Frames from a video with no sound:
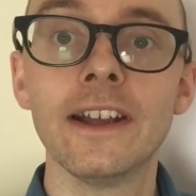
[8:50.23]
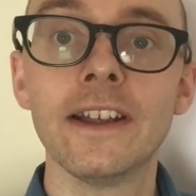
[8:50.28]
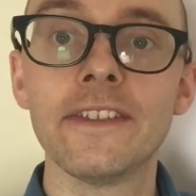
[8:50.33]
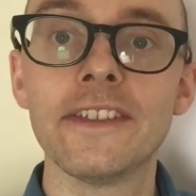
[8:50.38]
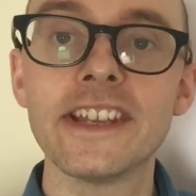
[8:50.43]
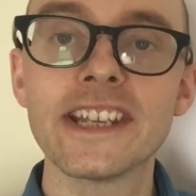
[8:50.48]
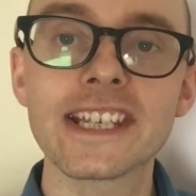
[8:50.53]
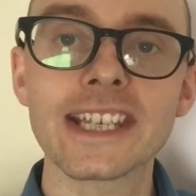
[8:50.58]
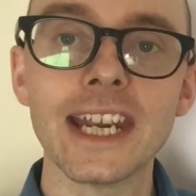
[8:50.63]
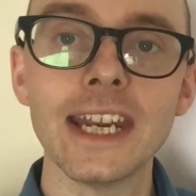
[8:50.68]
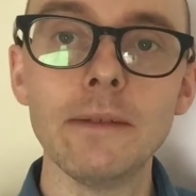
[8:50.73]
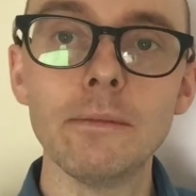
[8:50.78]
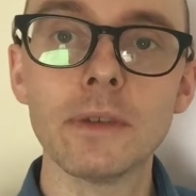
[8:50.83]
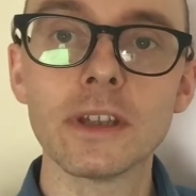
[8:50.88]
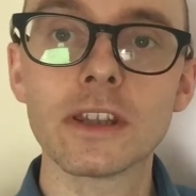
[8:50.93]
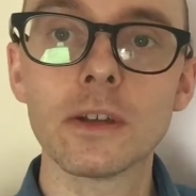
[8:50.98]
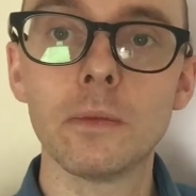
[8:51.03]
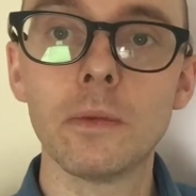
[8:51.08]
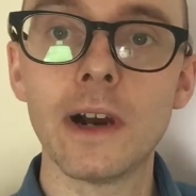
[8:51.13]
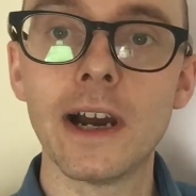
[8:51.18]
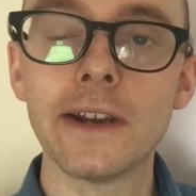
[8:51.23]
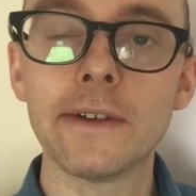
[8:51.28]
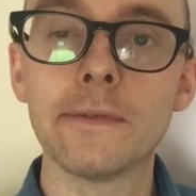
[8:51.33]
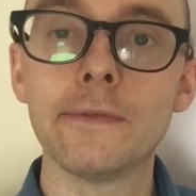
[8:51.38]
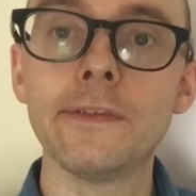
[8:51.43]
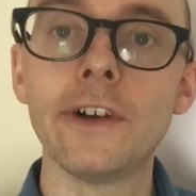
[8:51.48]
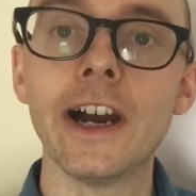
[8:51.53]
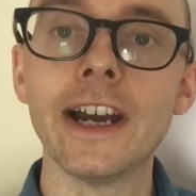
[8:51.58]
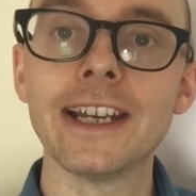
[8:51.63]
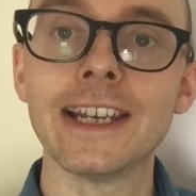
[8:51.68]
The same with the word
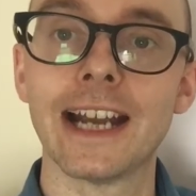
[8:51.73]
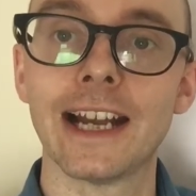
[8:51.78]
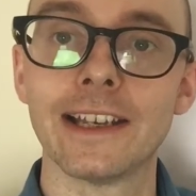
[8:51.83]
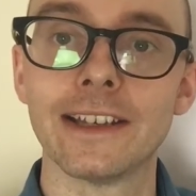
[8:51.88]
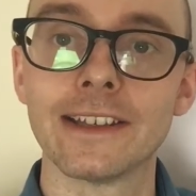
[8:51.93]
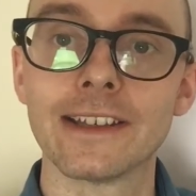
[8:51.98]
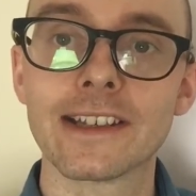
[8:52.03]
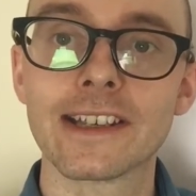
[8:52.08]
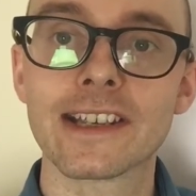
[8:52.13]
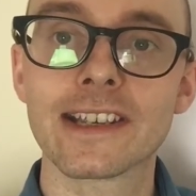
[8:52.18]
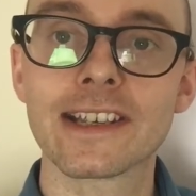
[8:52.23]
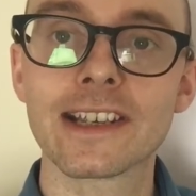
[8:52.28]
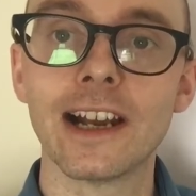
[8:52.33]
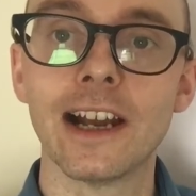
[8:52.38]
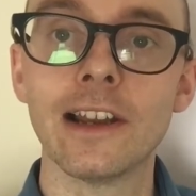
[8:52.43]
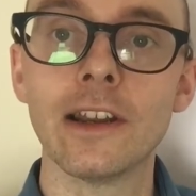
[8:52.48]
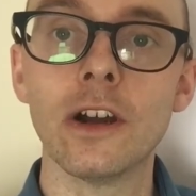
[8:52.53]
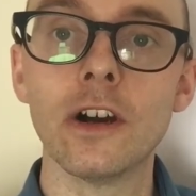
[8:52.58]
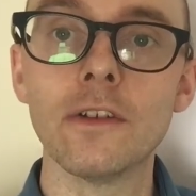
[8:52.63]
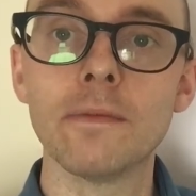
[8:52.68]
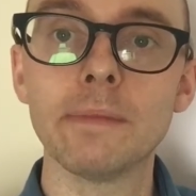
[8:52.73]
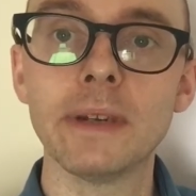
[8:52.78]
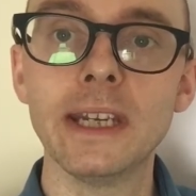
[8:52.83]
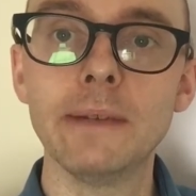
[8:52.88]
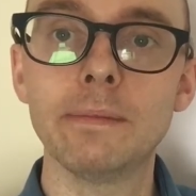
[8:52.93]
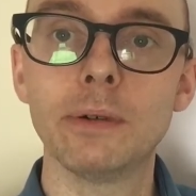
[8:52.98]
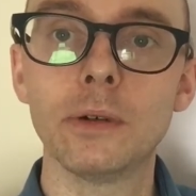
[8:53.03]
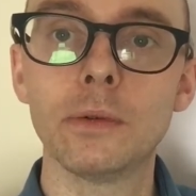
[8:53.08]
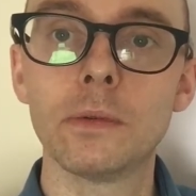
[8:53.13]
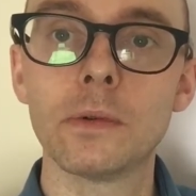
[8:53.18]
finance. A lot of
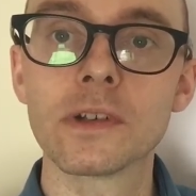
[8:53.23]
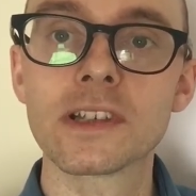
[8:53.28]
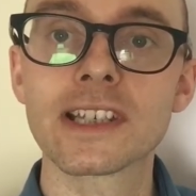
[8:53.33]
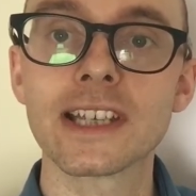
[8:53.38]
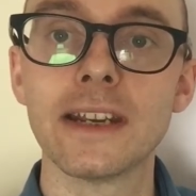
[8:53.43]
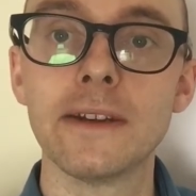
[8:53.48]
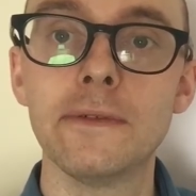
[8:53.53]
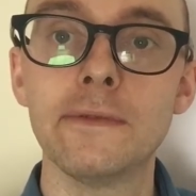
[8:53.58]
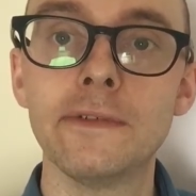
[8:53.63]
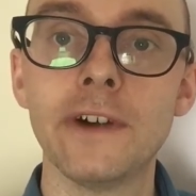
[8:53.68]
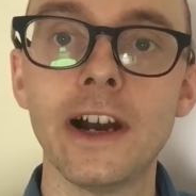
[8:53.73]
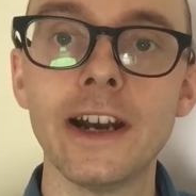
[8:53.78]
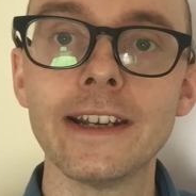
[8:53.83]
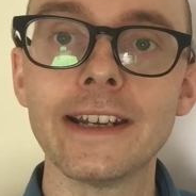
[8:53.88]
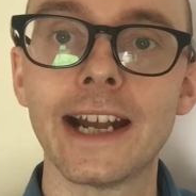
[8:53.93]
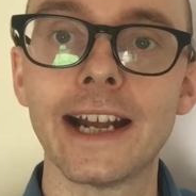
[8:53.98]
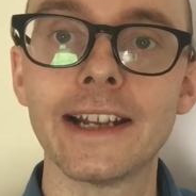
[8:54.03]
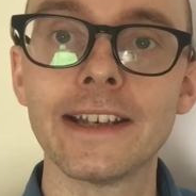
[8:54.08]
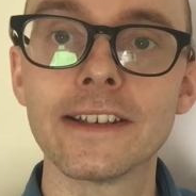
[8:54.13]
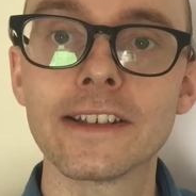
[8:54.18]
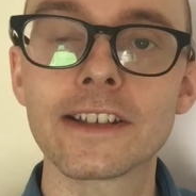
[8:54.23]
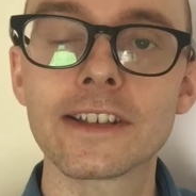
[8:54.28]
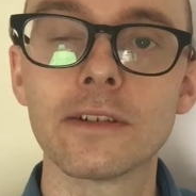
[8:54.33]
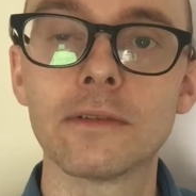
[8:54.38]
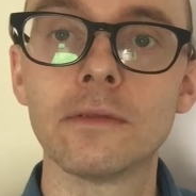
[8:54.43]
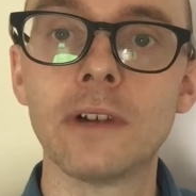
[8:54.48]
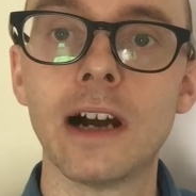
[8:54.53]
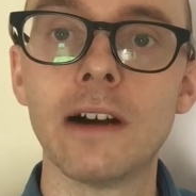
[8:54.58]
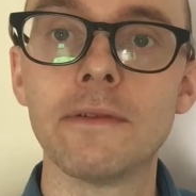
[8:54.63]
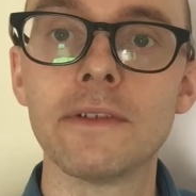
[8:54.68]
people will say finance
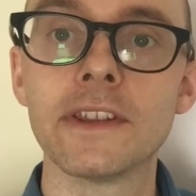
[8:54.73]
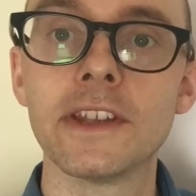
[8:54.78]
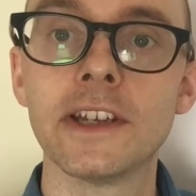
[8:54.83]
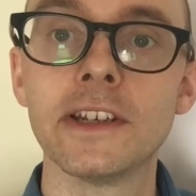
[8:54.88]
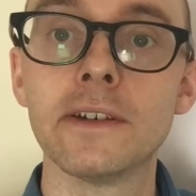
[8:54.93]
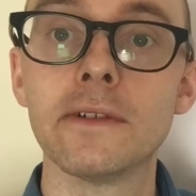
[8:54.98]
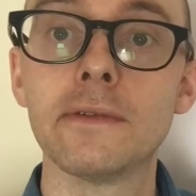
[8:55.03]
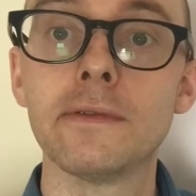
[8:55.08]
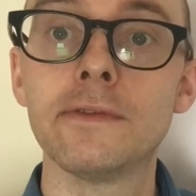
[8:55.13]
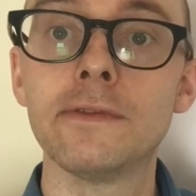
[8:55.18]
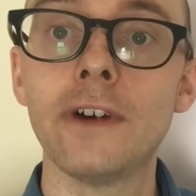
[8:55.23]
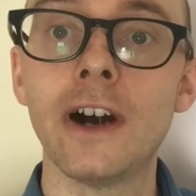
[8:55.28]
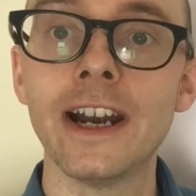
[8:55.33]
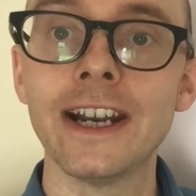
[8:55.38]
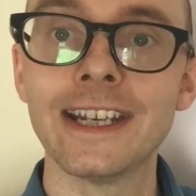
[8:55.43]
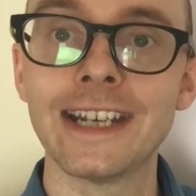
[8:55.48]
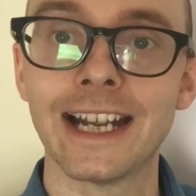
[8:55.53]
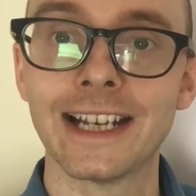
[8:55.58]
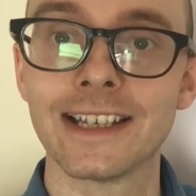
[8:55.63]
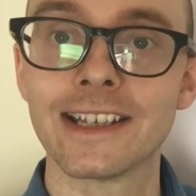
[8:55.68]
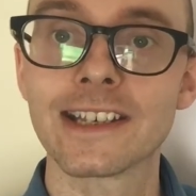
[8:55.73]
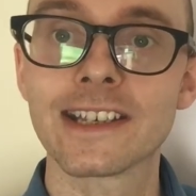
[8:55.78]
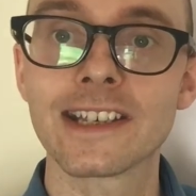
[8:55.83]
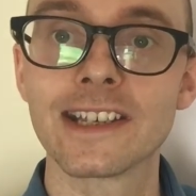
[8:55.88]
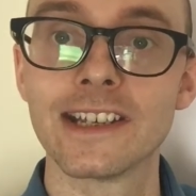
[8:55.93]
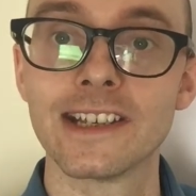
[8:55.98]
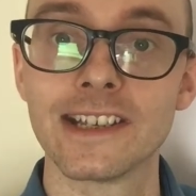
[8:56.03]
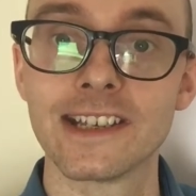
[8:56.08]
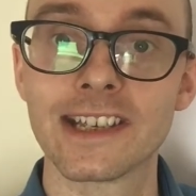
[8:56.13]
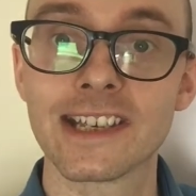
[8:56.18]
rather than
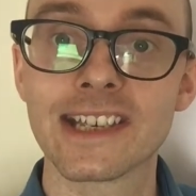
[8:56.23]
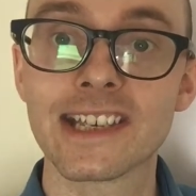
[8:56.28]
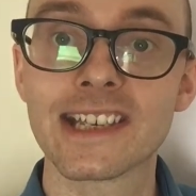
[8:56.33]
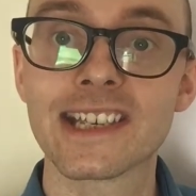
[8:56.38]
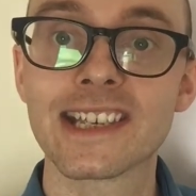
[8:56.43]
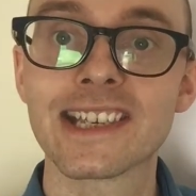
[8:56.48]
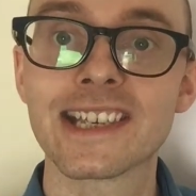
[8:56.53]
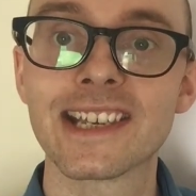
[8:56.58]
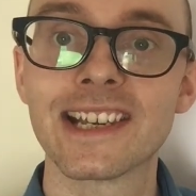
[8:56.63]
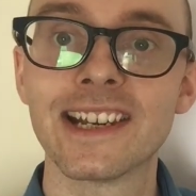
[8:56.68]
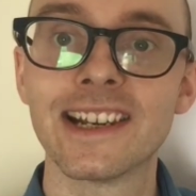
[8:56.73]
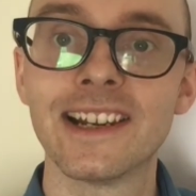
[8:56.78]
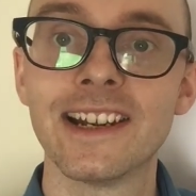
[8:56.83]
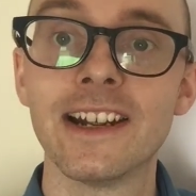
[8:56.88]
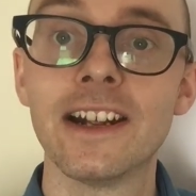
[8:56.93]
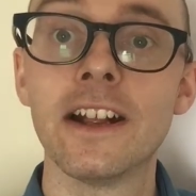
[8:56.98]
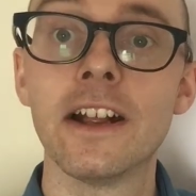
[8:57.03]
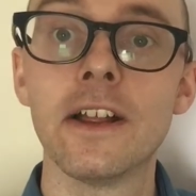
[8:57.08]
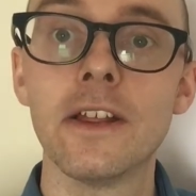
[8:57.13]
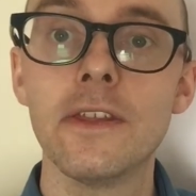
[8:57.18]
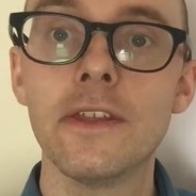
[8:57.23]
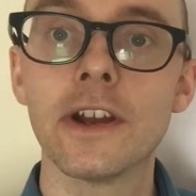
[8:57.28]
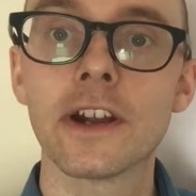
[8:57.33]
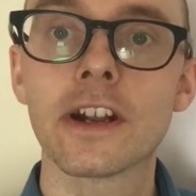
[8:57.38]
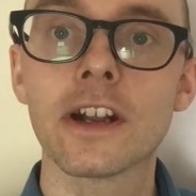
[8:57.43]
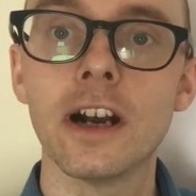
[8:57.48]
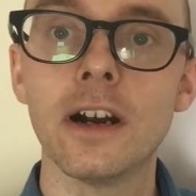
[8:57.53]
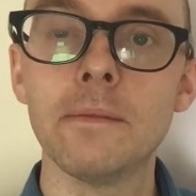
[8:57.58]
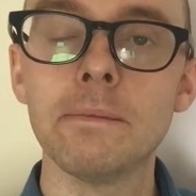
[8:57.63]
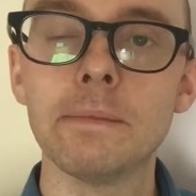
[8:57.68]
finances. The
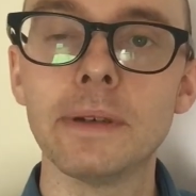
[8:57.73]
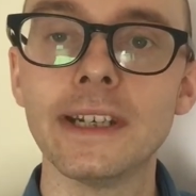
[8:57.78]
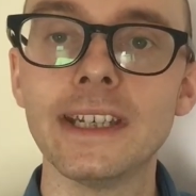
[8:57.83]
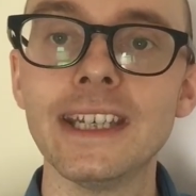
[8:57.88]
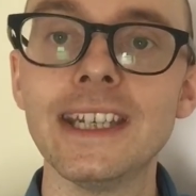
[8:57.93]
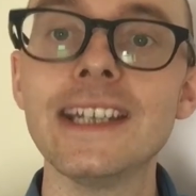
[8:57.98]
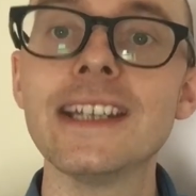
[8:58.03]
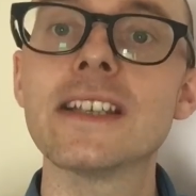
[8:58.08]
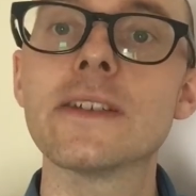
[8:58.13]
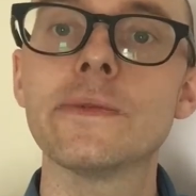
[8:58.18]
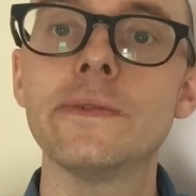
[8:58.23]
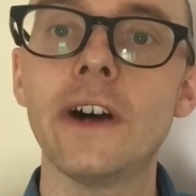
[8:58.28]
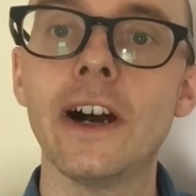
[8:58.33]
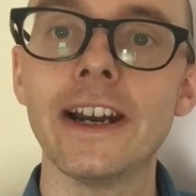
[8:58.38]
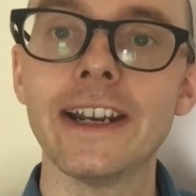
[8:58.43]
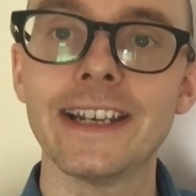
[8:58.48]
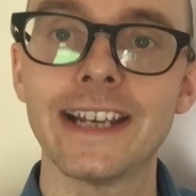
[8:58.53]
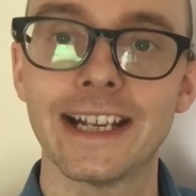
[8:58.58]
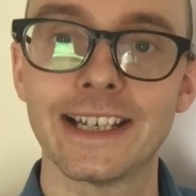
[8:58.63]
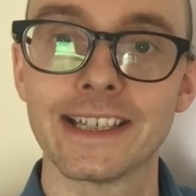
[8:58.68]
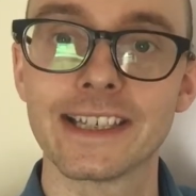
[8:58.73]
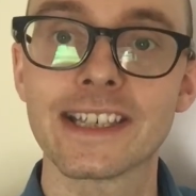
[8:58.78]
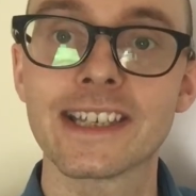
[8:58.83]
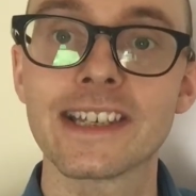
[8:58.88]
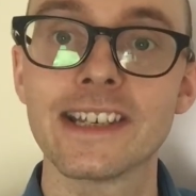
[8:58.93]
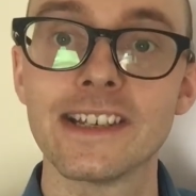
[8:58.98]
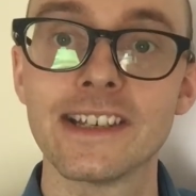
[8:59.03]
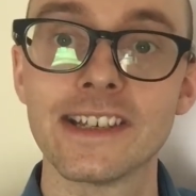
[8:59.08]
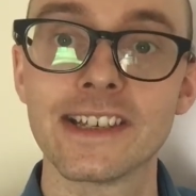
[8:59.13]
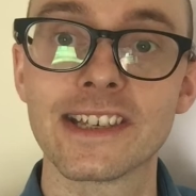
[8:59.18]
company's
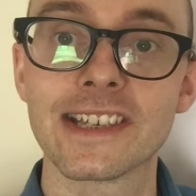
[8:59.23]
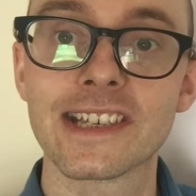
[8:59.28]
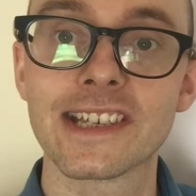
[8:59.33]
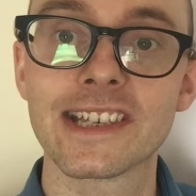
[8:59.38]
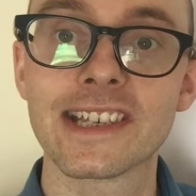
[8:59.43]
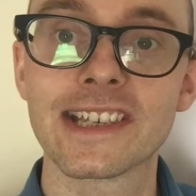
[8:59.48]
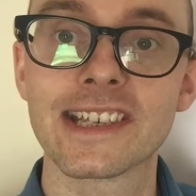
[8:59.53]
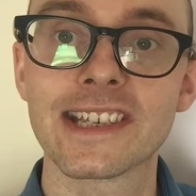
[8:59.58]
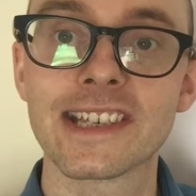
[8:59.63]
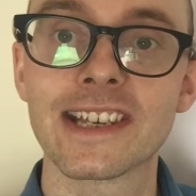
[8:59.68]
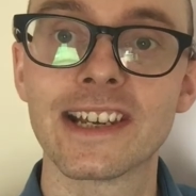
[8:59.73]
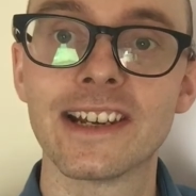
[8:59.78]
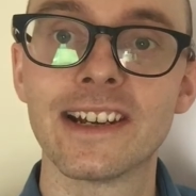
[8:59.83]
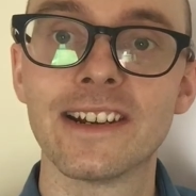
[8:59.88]
finances.